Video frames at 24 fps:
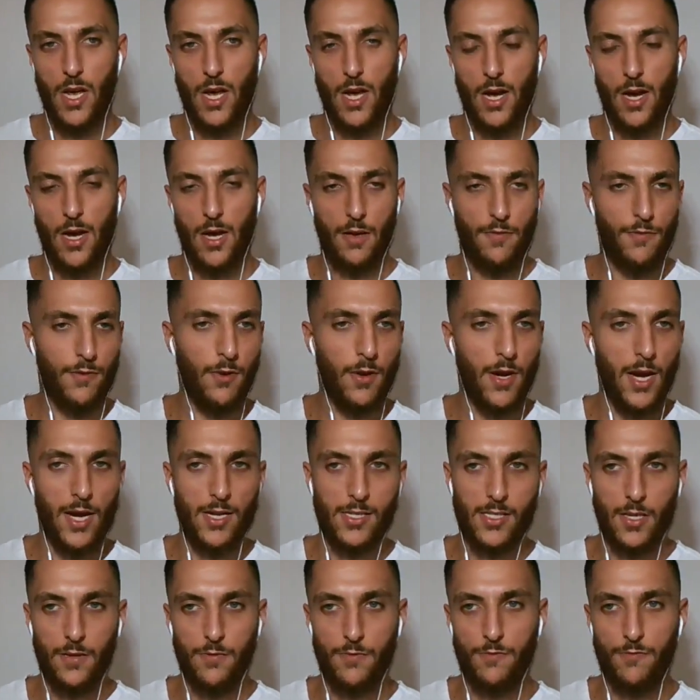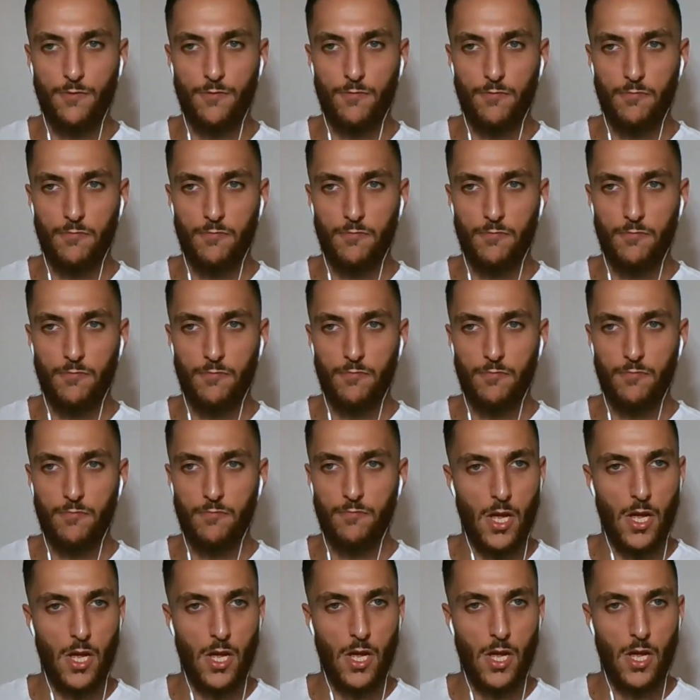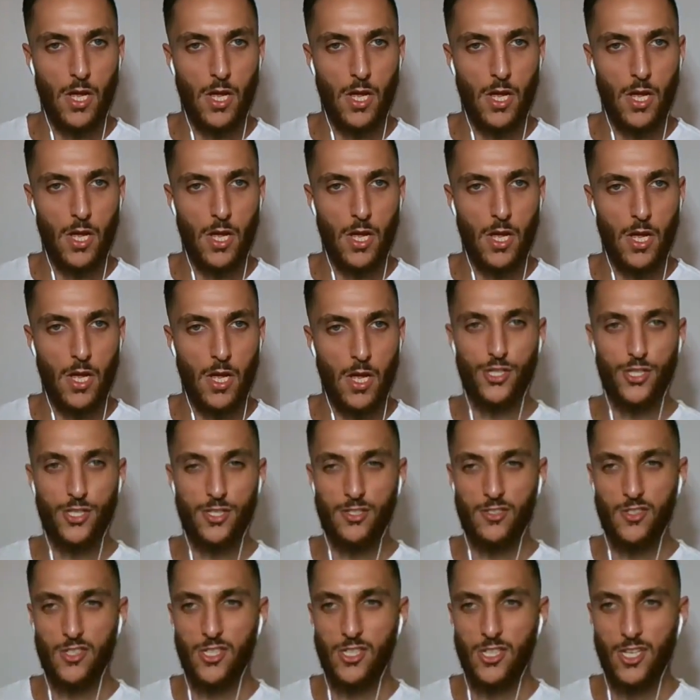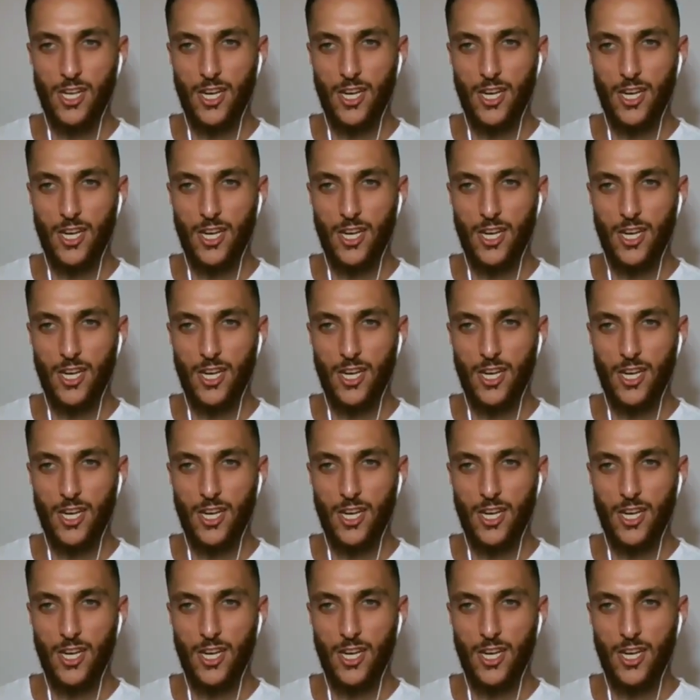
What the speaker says: If you guys have now a few questions,